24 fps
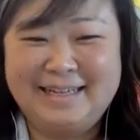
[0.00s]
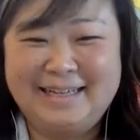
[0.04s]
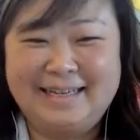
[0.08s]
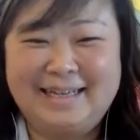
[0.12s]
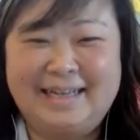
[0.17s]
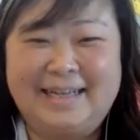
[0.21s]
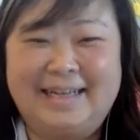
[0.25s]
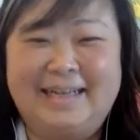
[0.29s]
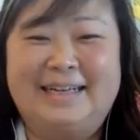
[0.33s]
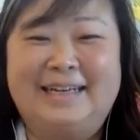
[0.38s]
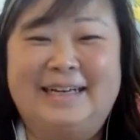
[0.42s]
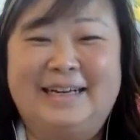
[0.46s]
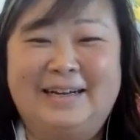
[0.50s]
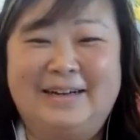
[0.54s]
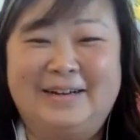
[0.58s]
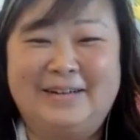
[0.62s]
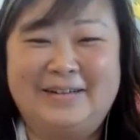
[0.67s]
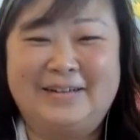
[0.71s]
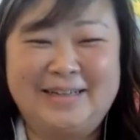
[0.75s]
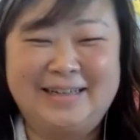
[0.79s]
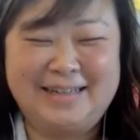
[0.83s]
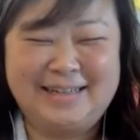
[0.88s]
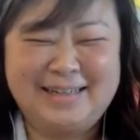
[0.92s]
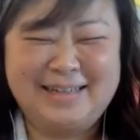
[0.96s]

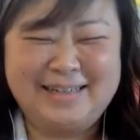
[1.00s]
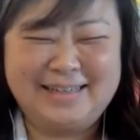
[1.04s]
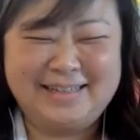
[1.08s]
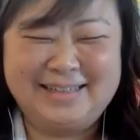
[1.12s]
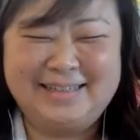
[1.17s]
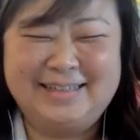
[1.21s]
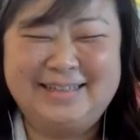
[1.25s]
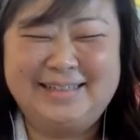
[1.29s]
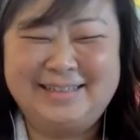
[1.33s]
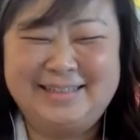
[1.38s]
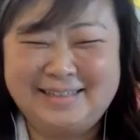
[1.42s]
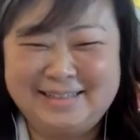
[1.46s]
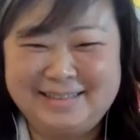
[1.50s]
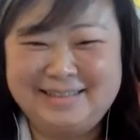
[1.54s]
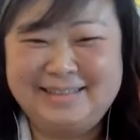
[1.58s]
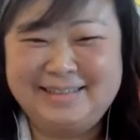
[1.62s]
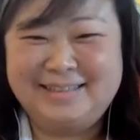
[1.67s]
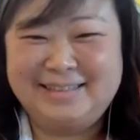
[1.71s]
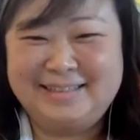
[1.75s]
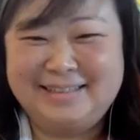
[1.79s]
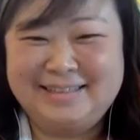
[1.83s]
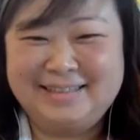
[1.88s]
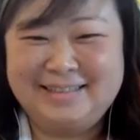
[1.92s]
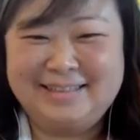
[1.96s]

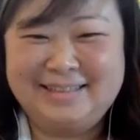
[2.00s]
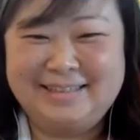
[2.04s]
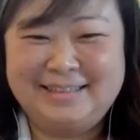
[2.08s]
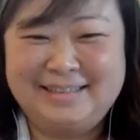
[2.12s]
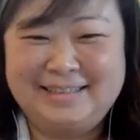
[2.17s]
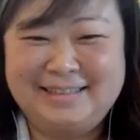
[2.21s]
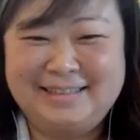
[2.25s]
(silent)